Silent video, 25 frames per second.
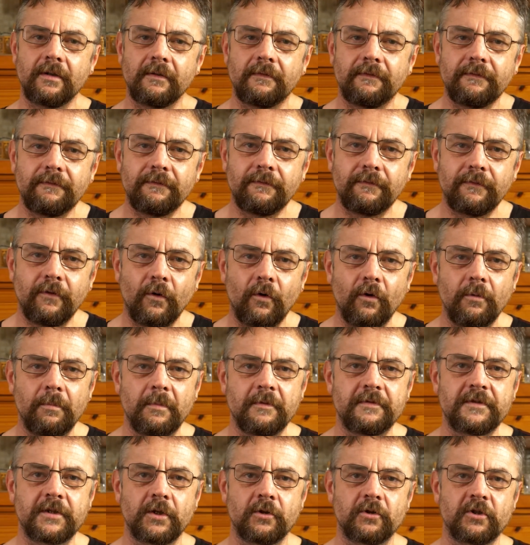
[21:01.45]
a form
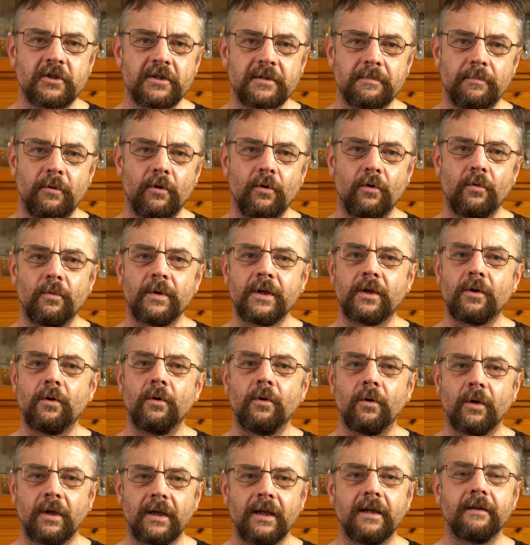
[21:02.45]
of social support we
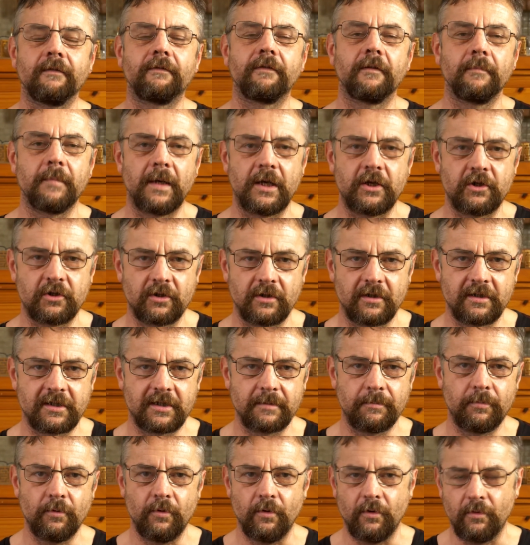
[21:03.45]
call informational
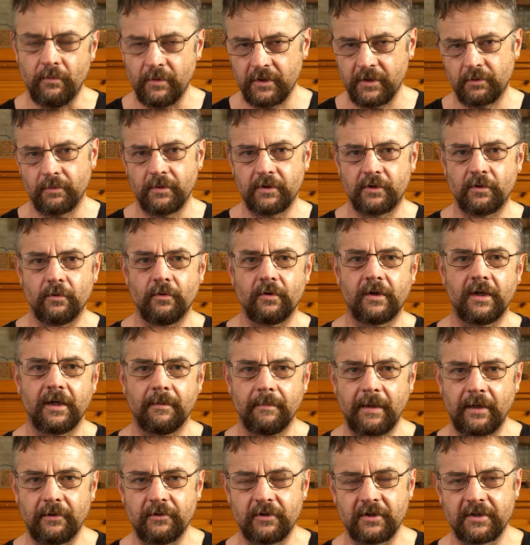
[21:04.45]
support, we were talking
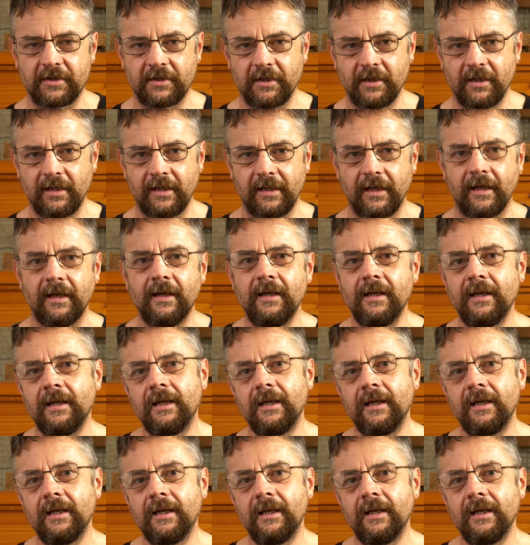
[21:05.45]
about just earlier.